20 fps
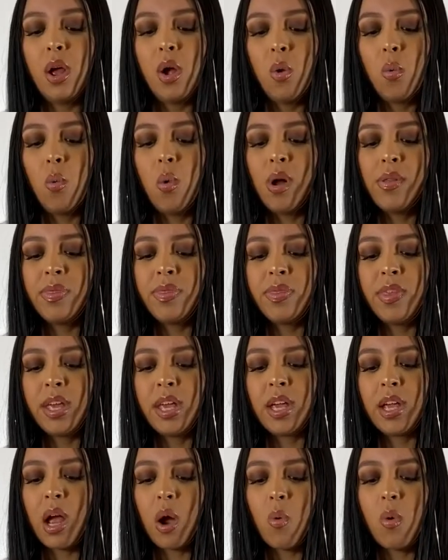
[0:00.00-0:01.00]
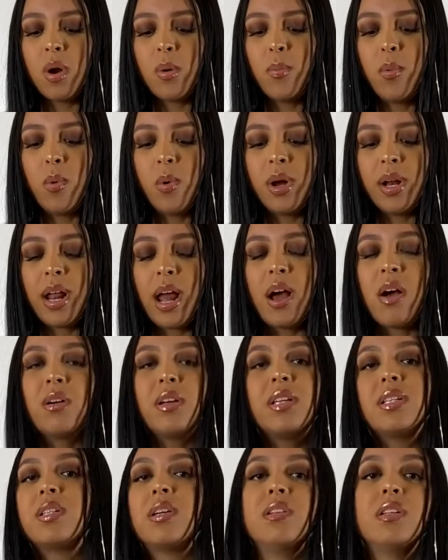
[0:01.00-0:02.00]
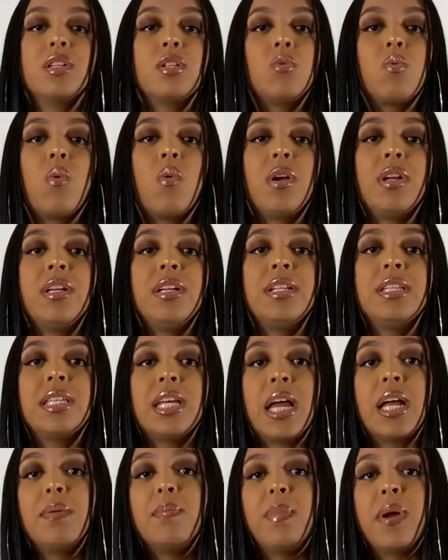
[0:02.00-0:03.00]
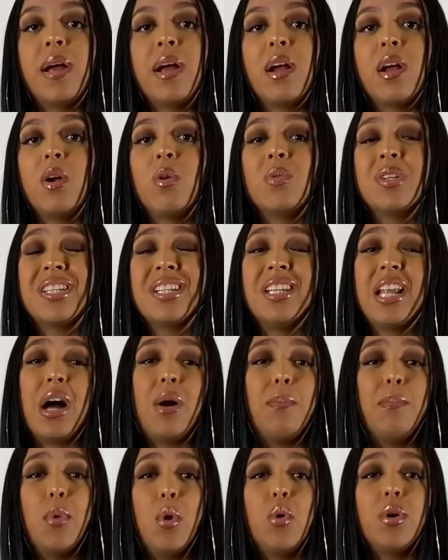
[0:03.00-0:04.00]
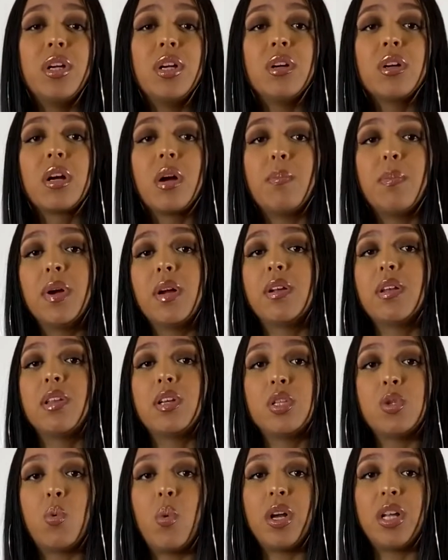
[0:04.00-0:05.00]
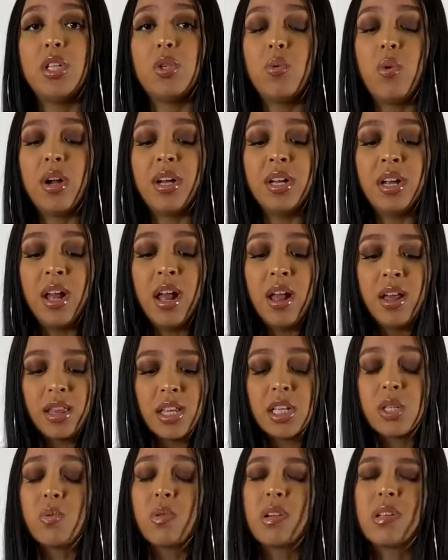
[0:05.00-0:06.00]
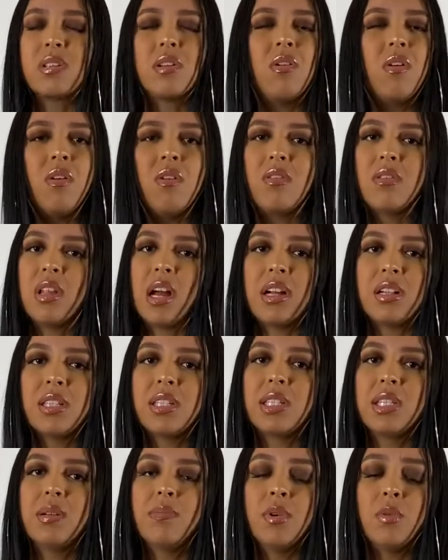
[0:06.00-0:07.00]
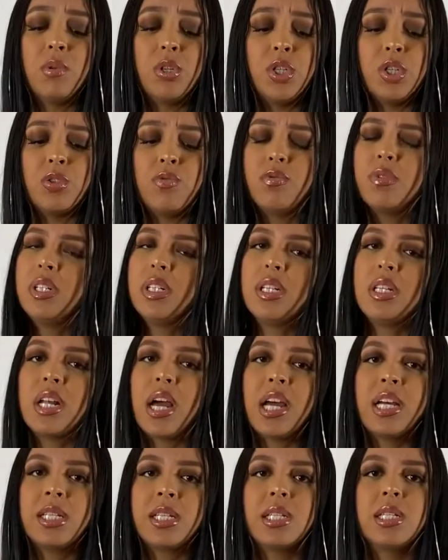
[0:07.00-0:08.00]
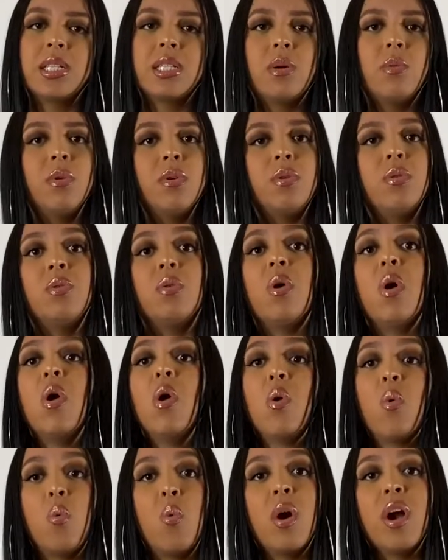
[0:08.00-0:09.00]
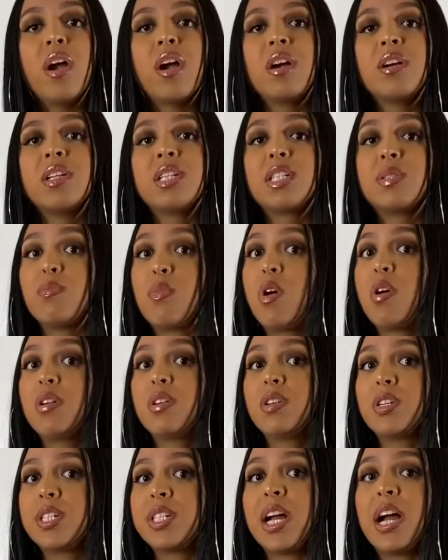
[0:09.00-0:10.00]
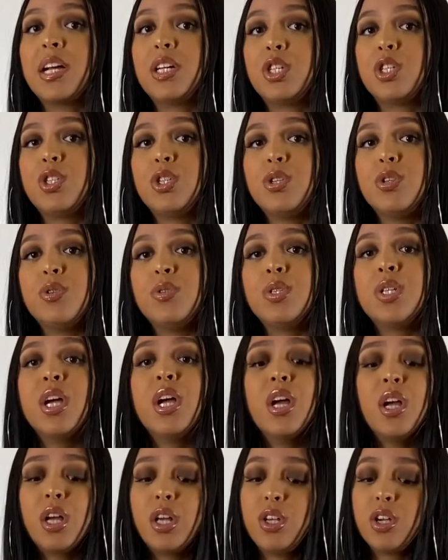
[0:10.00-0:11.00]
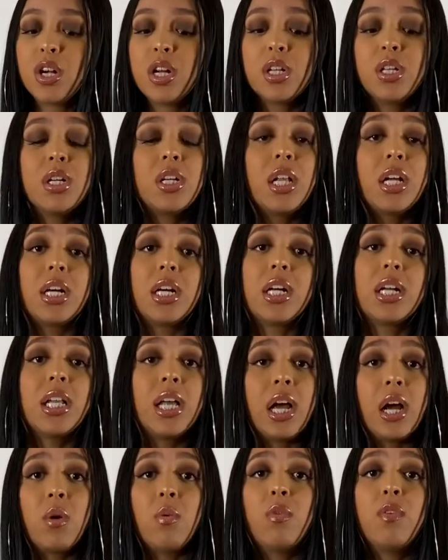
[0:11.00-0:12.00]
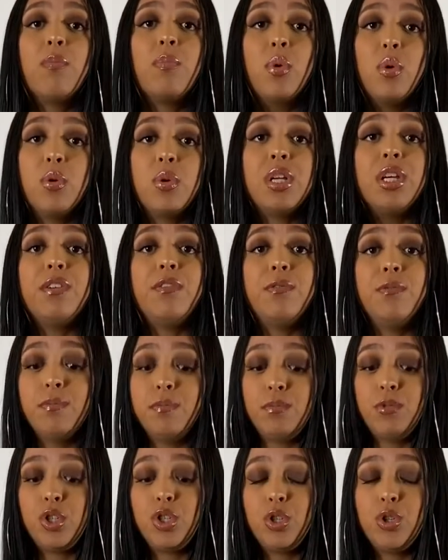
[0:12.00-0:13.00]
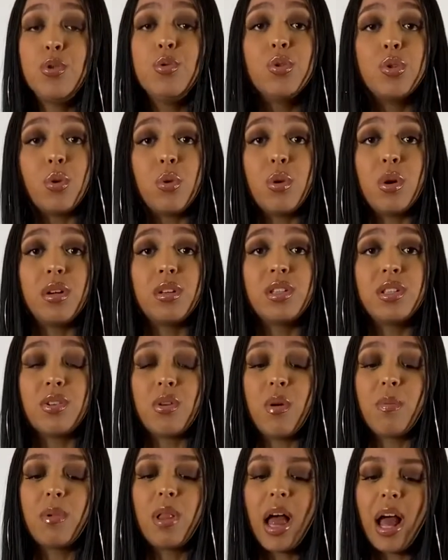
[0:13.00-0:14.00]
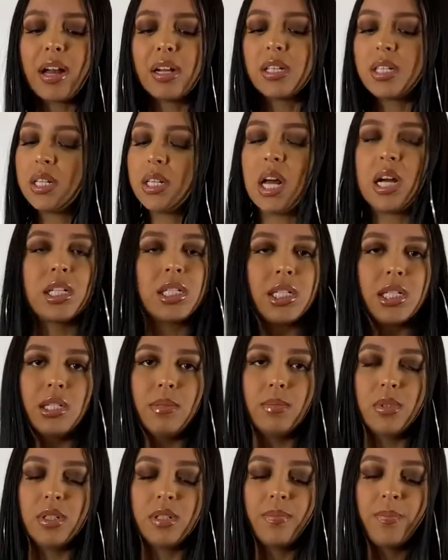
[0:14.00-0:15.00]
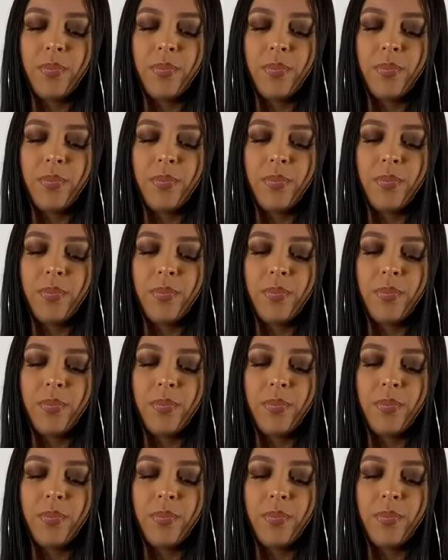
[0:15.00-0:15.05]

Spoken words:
One thing I want to point out is on the 2010 pair, it was a lot bulkier compared to the 2020. This one is a whole lot slimmer, which is really nice because someone who wears smaller size shoes, you're going to look like a clown with bulky shoes on. So I'm glad it's a lot slimmer.